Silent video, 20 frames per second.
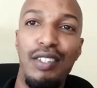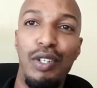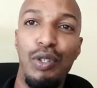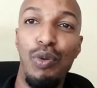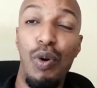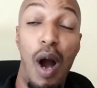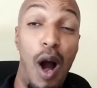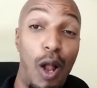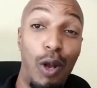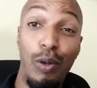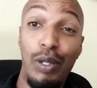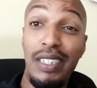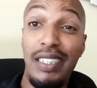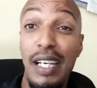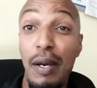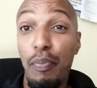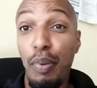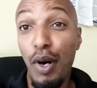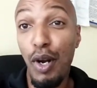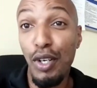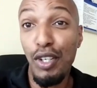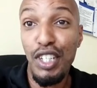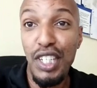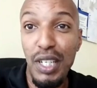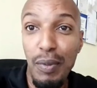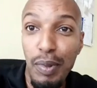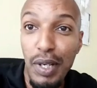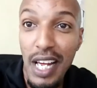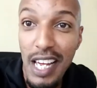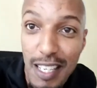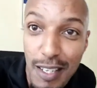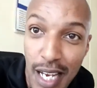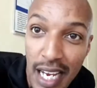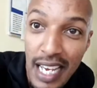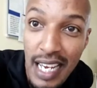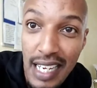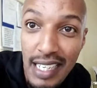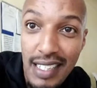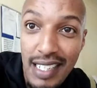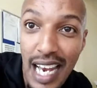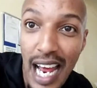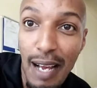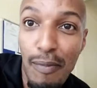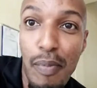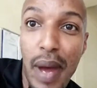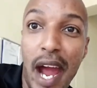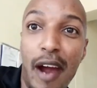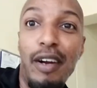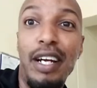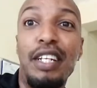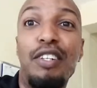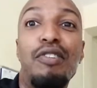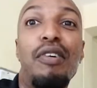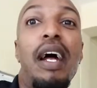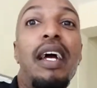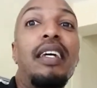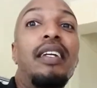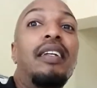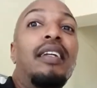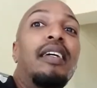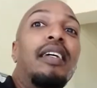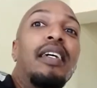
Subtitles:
Do I always say partnership? It's like marriage, right?